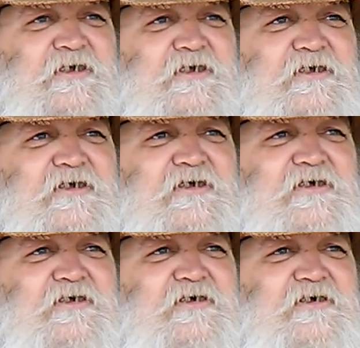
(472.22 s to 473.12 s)

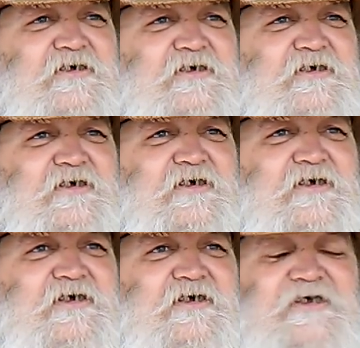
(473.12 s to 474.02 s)

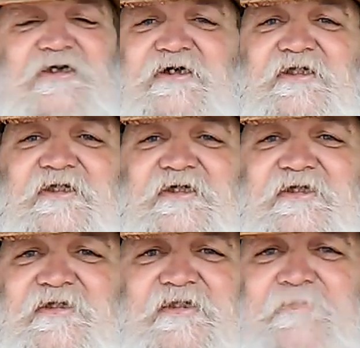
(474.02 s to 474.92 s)

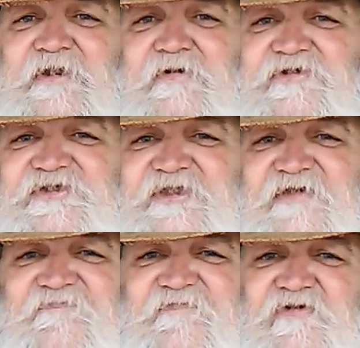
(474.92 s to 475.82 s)
Let me know what you
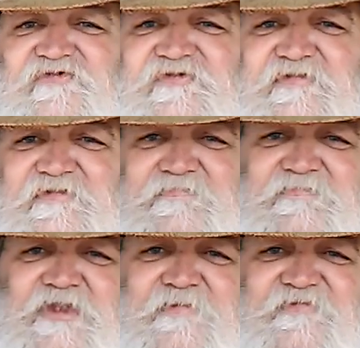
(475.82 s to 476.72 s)
think, folks.
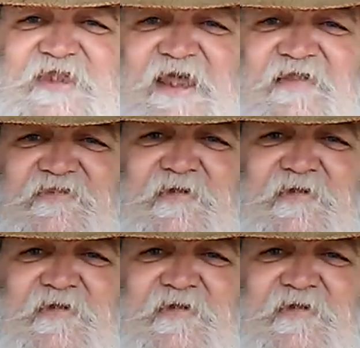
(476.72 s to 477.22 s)
Thumbs down,